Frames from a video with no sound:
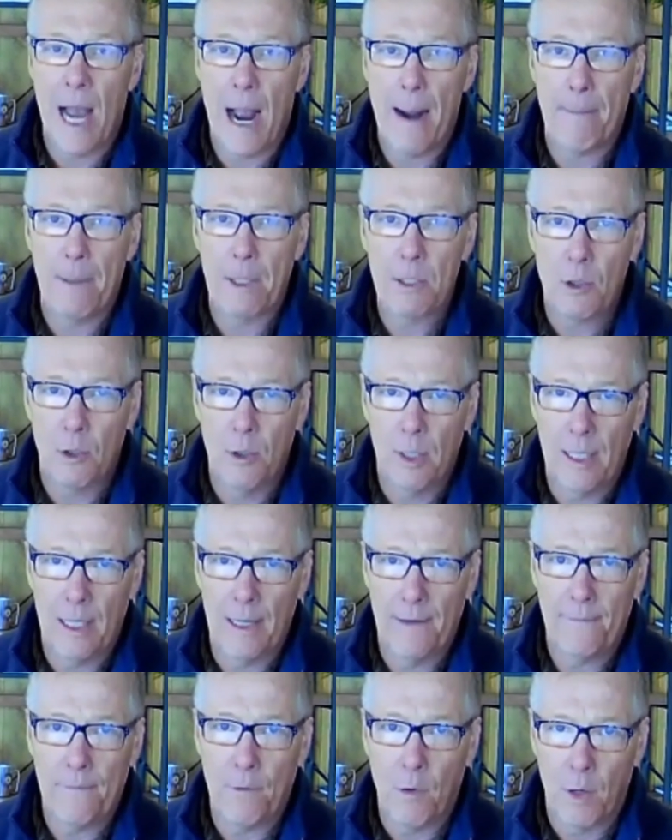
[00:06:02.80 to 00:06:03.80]
the
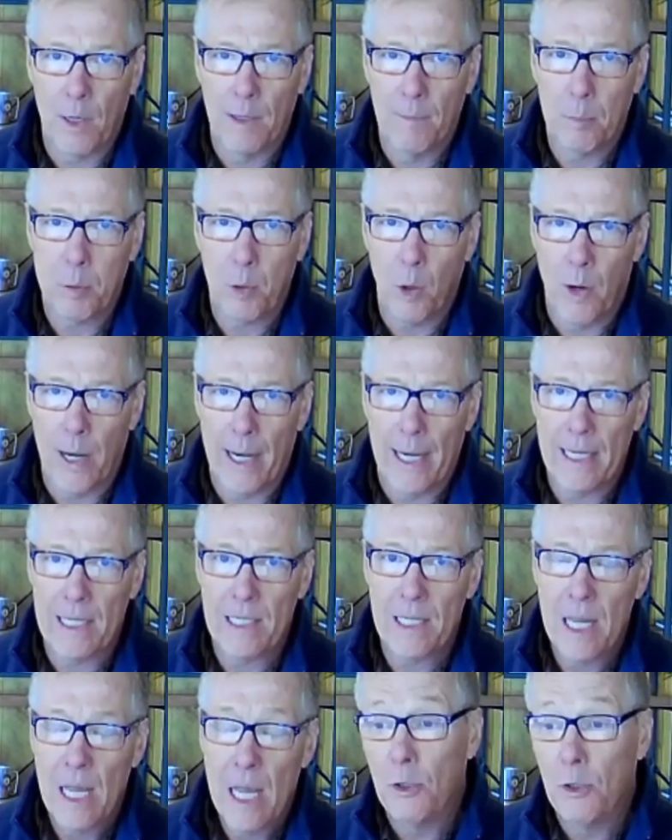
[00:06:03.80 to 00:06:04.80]
opportunity for
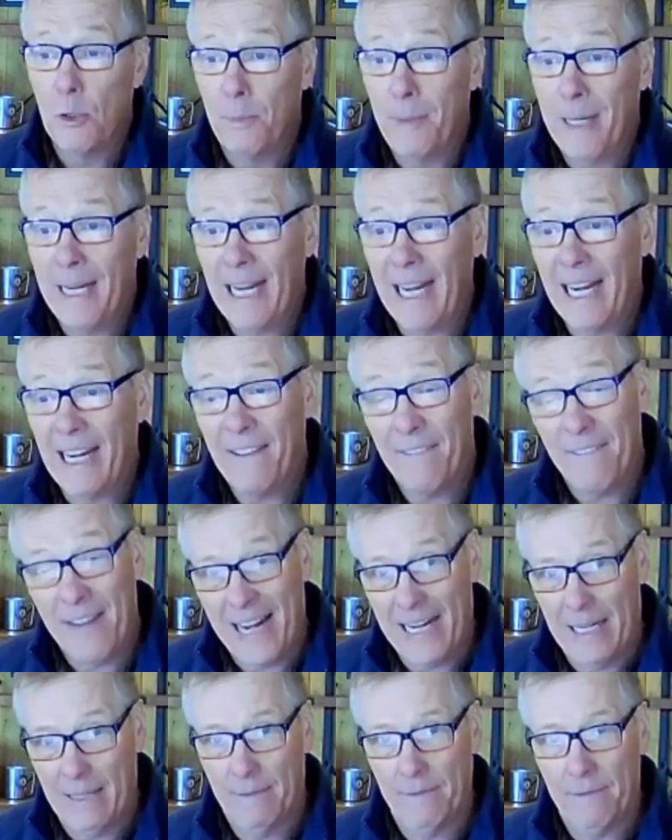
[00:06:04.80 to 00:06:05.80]
employees to be
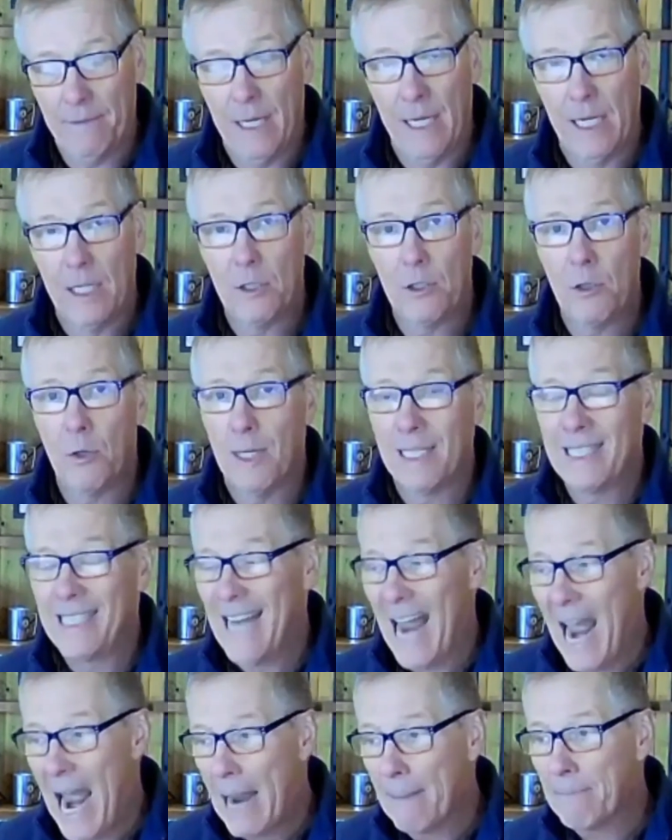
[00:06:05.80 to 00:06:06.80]
innovative and to
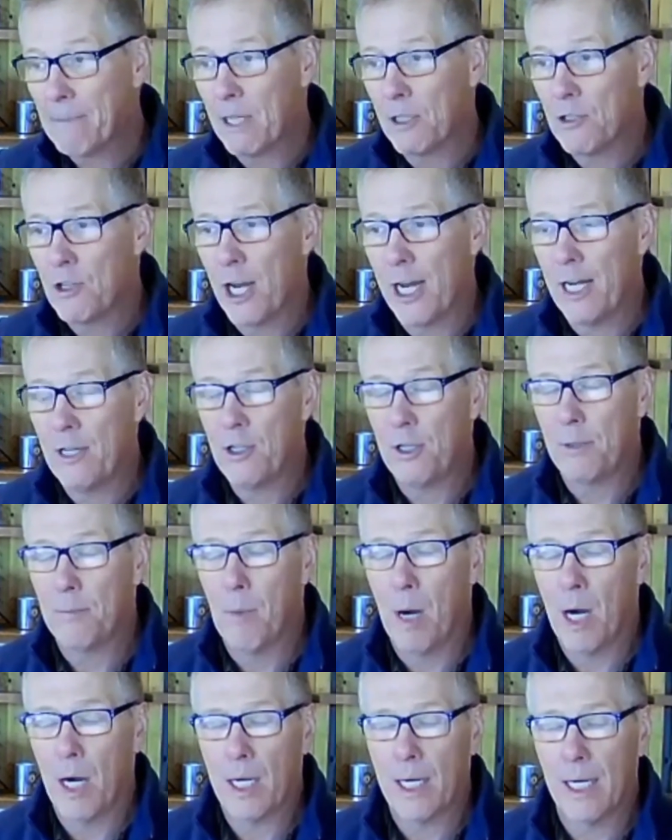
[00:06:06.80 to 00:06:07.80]
adapt to changing
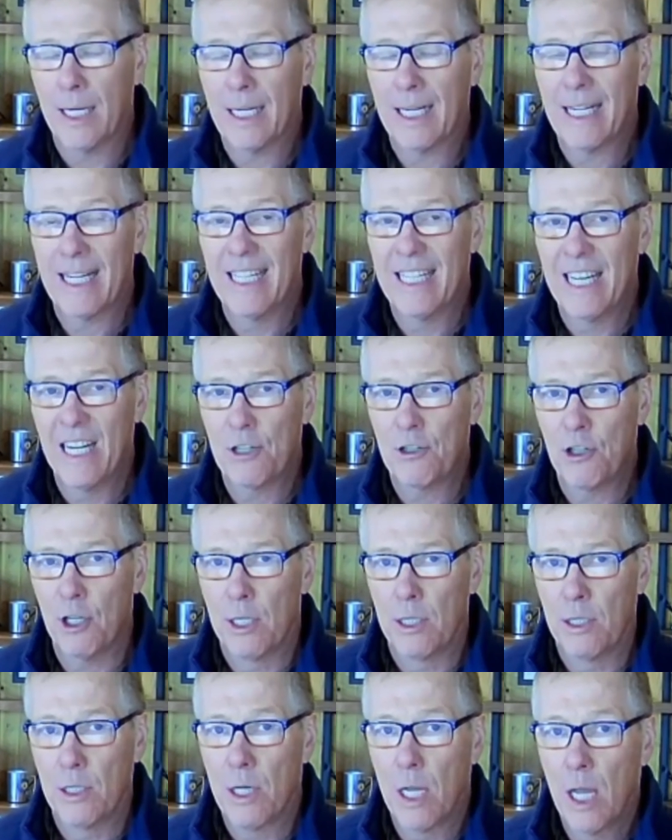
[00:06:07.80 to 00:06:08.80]
market
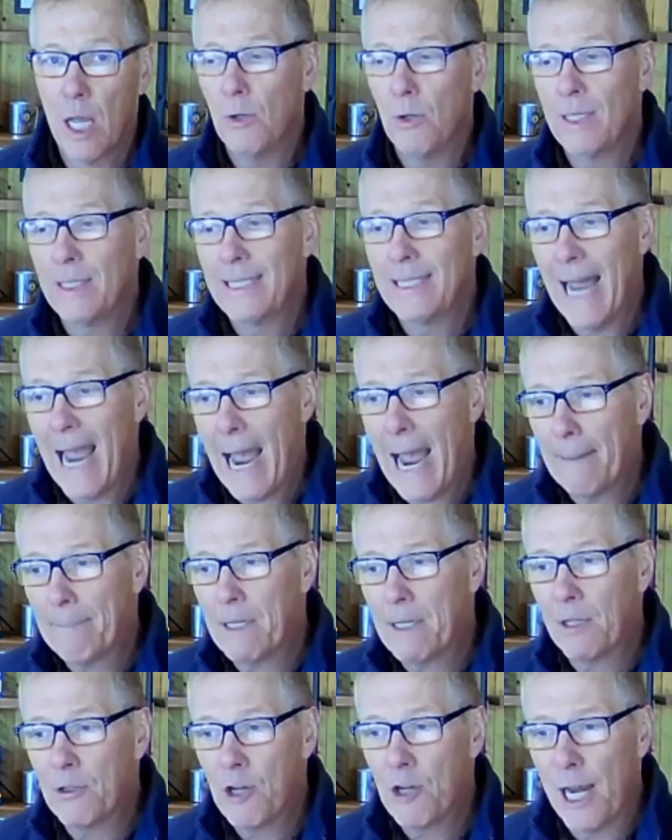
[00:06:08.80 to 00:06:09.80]
conditions, to adapt
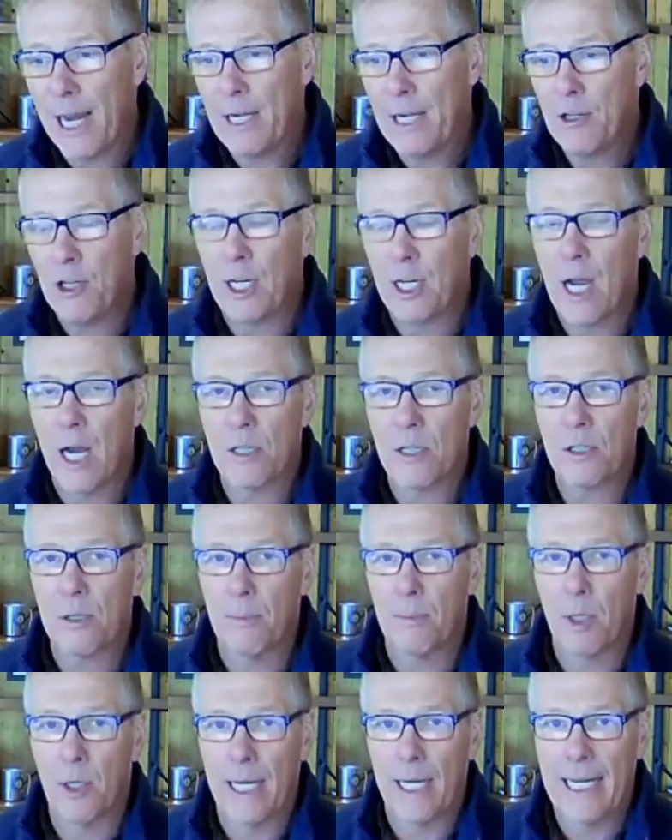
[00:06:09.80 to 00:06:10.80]
to changing
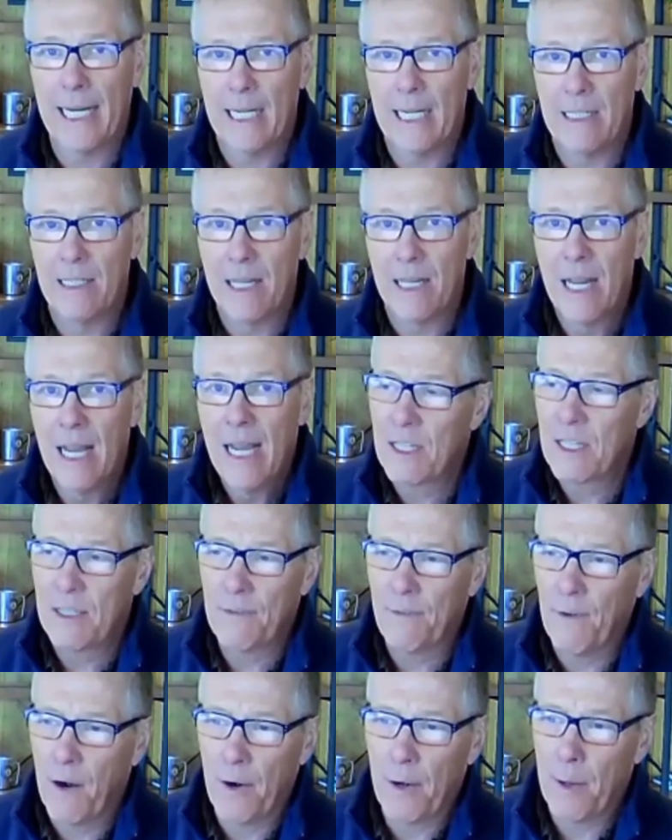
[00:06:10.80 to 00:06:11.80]
customer needs. This is
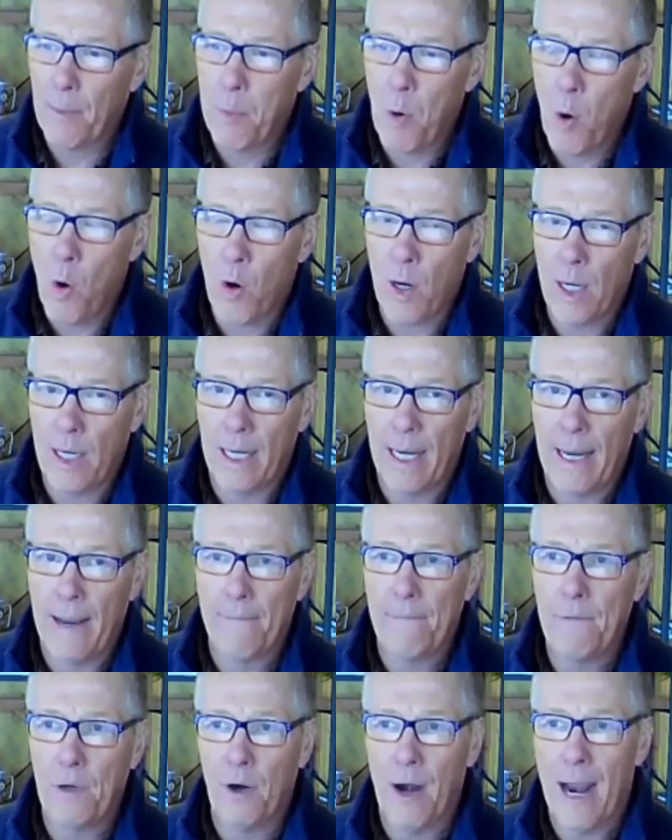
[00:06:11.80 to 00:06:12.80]
very important.
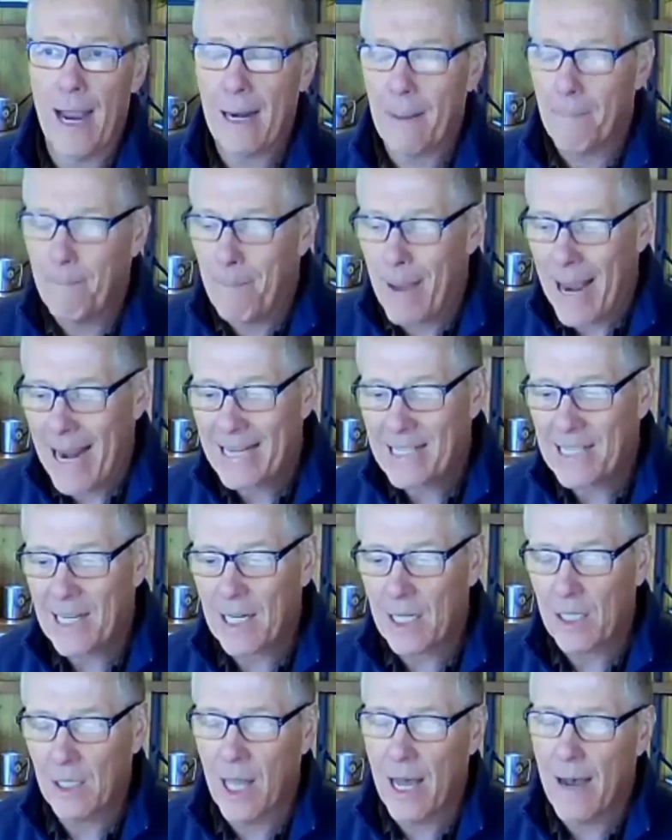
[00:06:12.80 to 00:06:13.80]
If you're at a
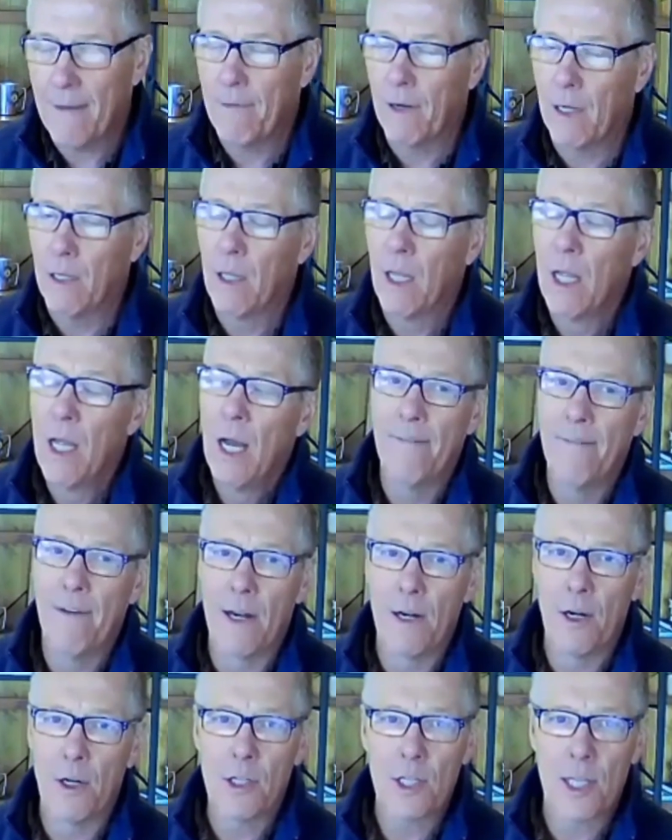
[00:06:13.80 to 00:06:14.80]
basic level of
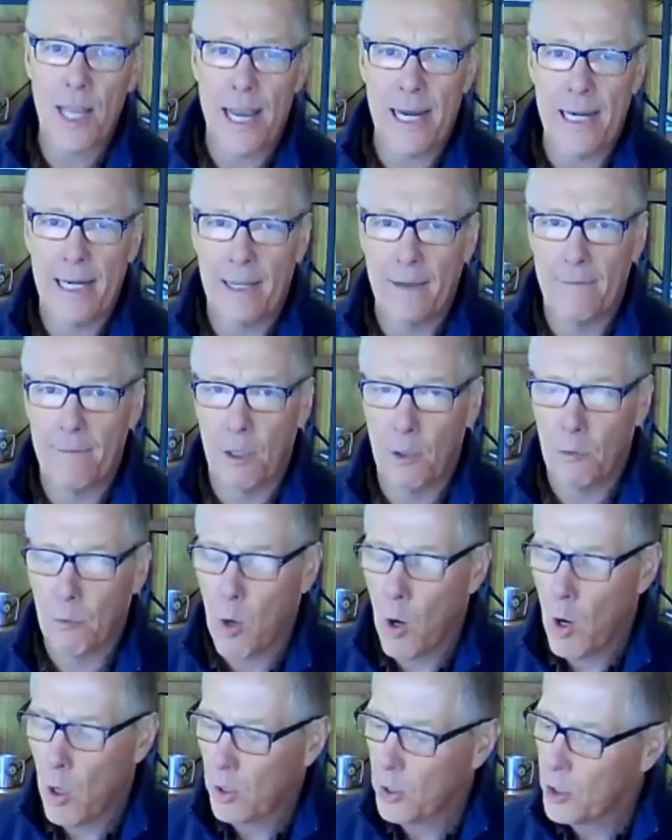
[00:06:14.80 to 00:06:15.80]
understanding of your
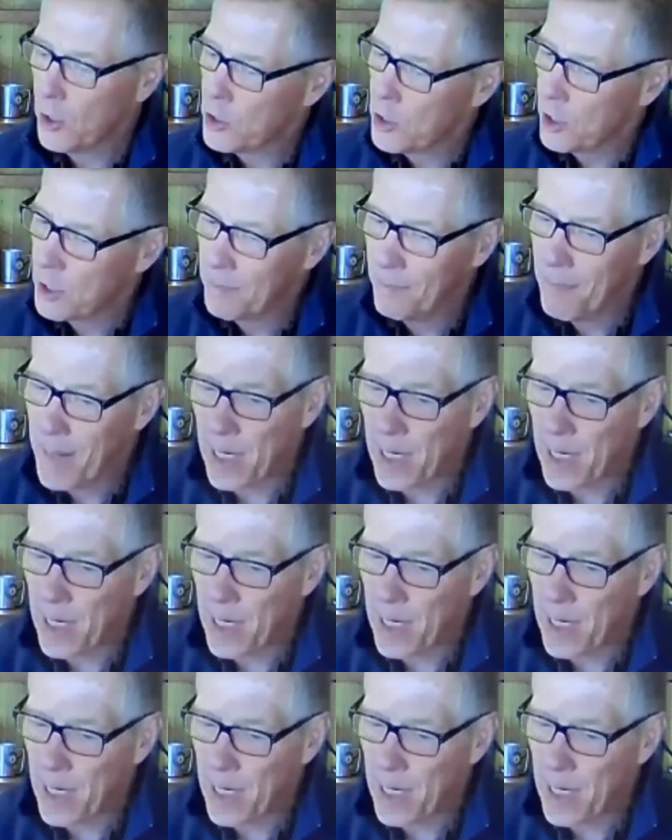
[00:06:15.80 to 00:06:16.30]
role, you're just